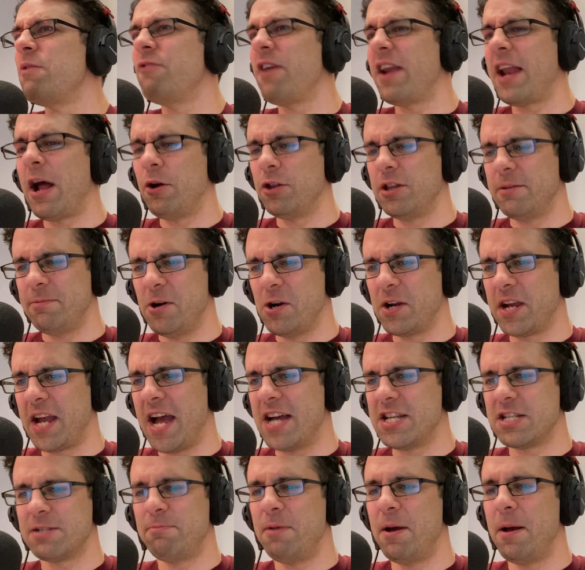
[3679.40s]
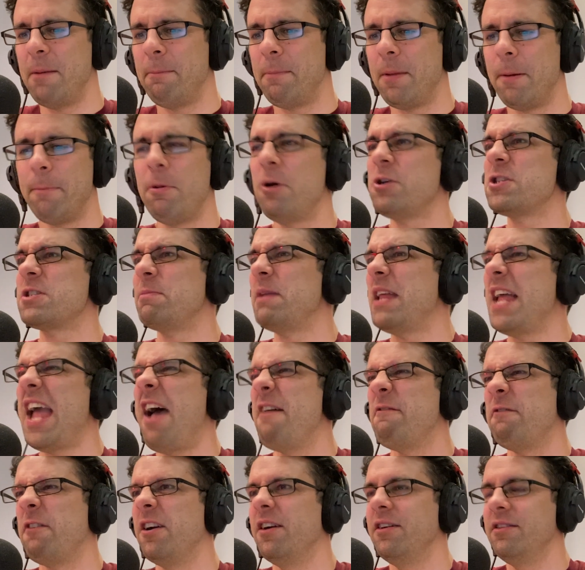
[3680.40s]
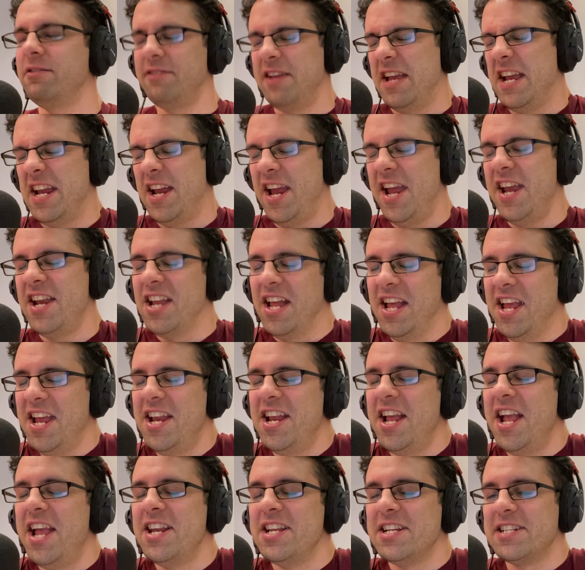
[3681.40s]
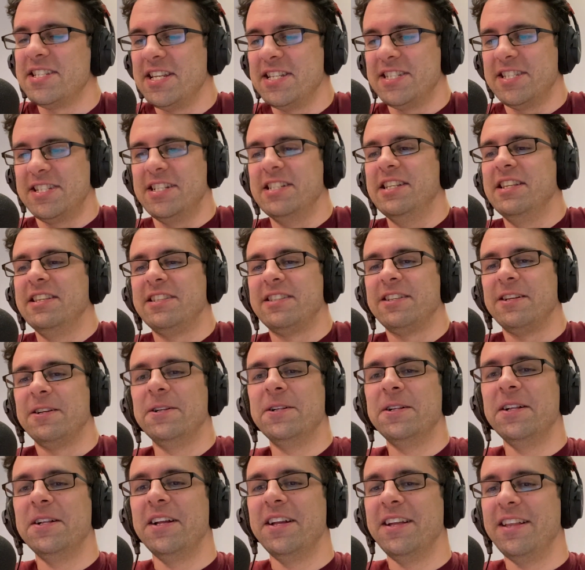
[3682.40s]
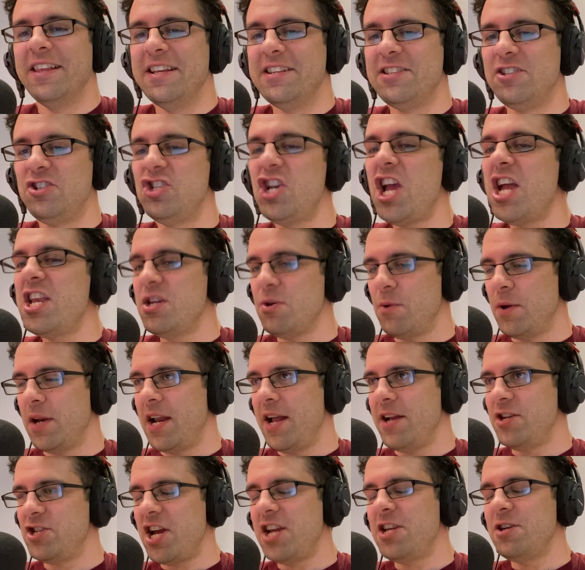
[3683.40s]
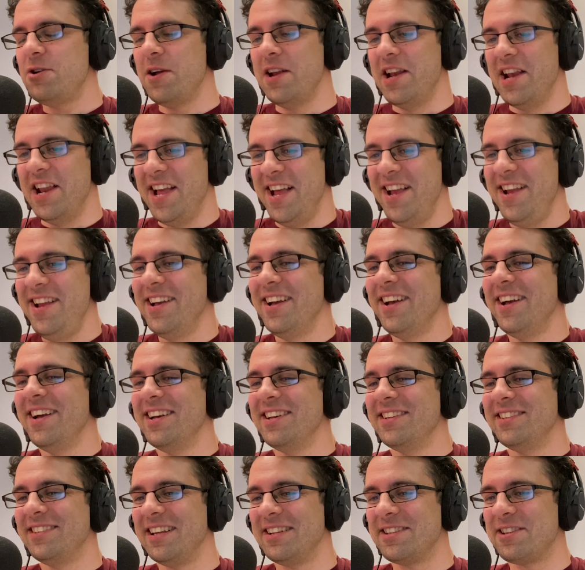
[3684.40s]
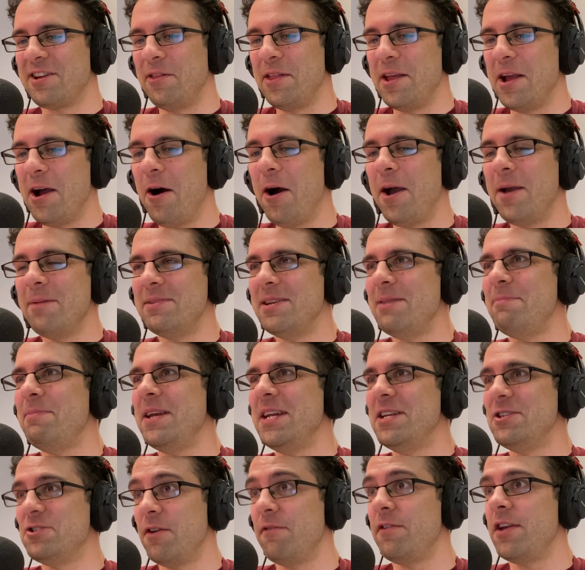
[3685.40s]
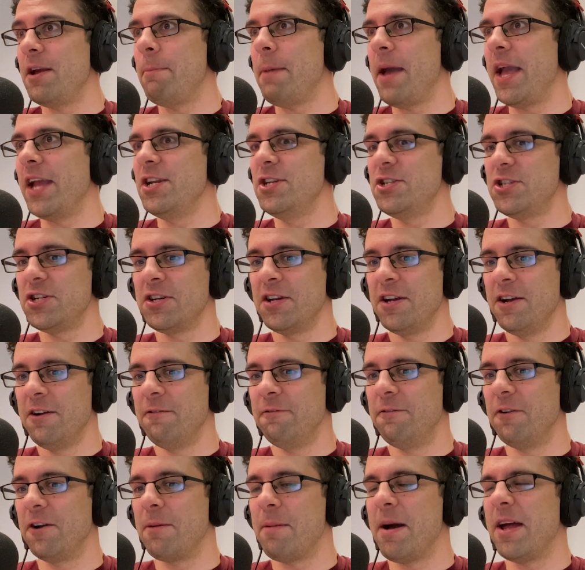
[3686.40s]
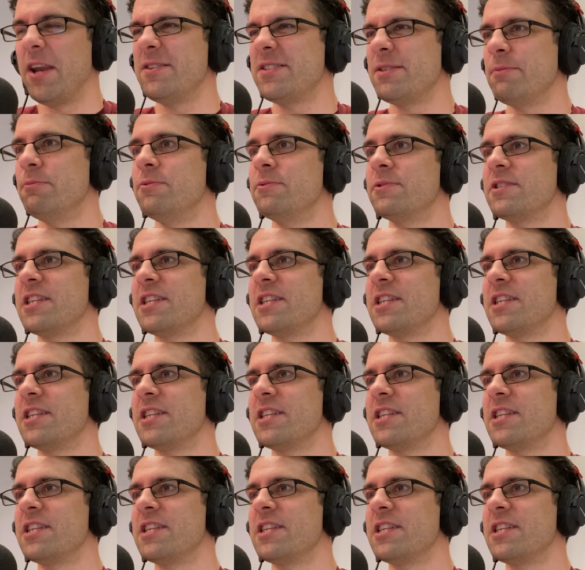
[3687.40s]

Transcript: read out on the podcast, but possibly ever in existence. This genuinely sits on the IMDb trivia page for Commando. Someone's